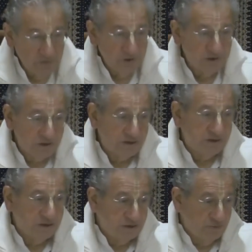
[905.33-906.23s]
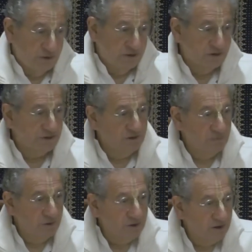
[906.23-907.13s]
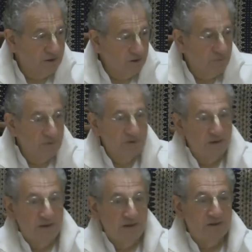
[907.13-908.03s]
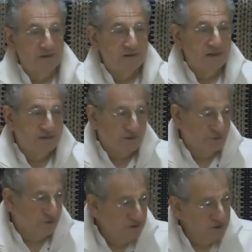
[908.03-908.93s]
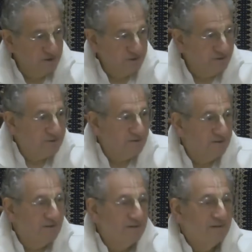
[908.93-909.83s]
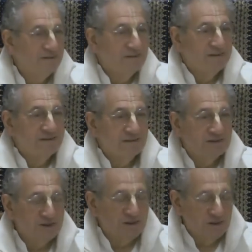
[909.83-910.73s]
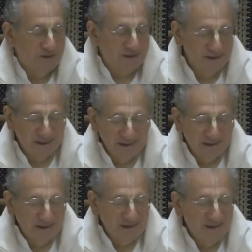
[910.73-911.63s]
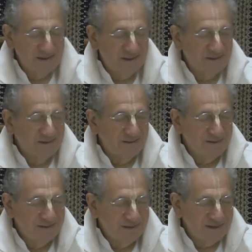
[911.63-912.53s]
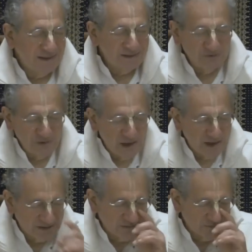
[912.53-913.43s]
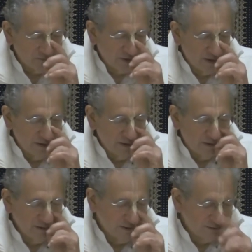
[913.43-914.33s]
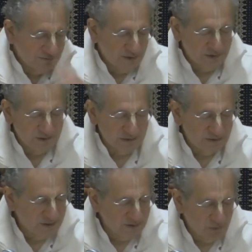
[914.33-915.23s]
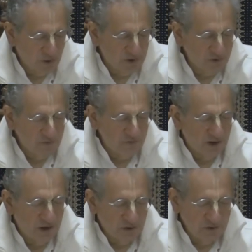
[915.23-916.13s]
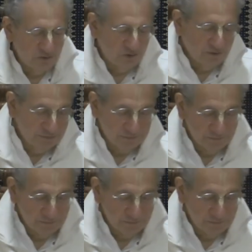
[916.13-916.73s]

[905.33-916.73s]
of Christians has diminished in America, and the number of atheists has increased. So uh, that's a fact. Uh, it's, it's, it's part of Kali Yuga.